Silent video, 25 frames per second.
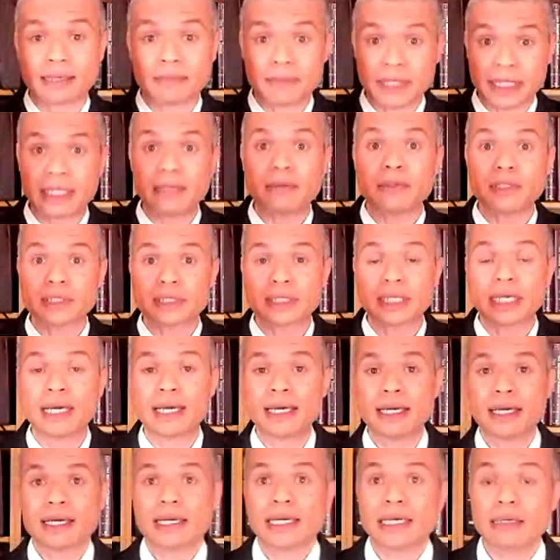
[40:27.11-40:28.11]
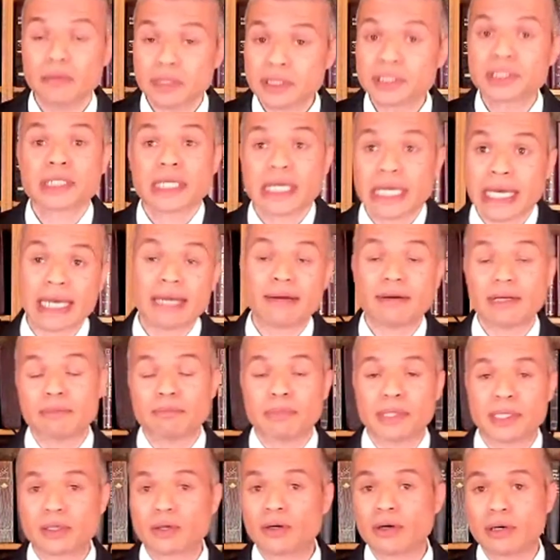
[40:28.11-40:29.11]
I mean, it was scary,
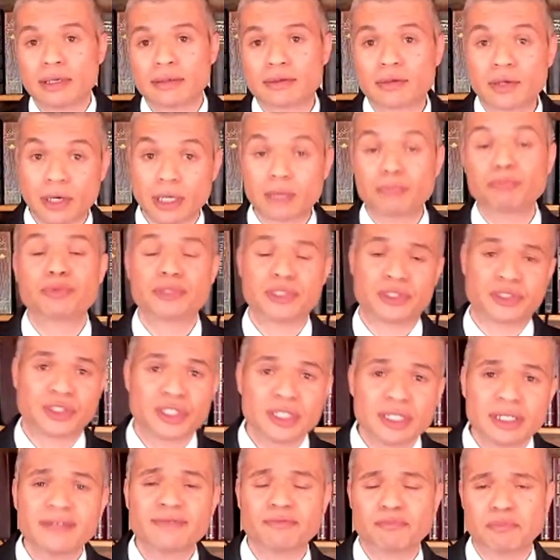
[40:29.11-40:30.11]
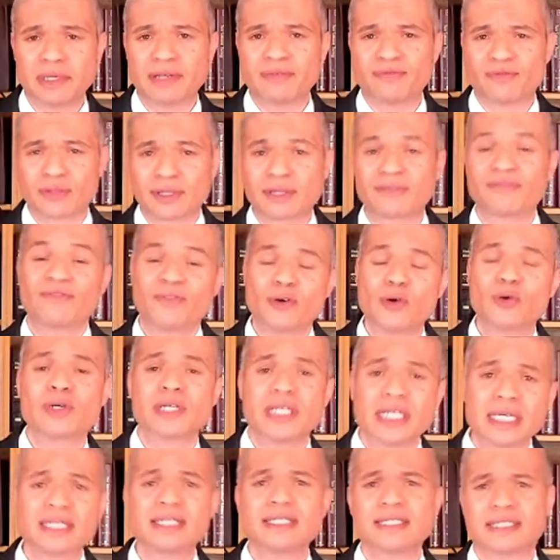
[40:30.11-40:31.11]
but God preserved me for the 4
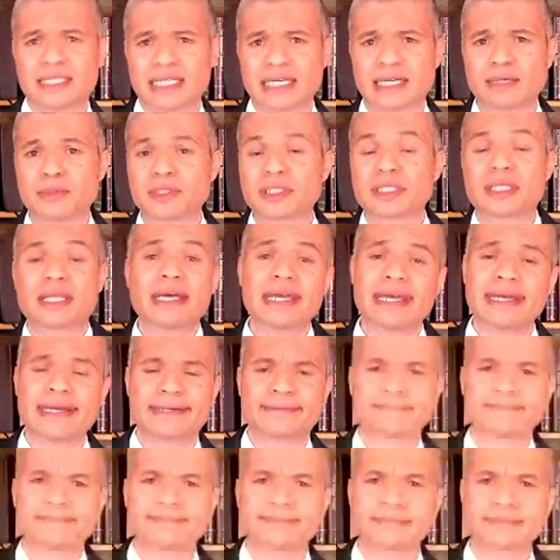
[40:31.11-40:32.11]
years that I was there.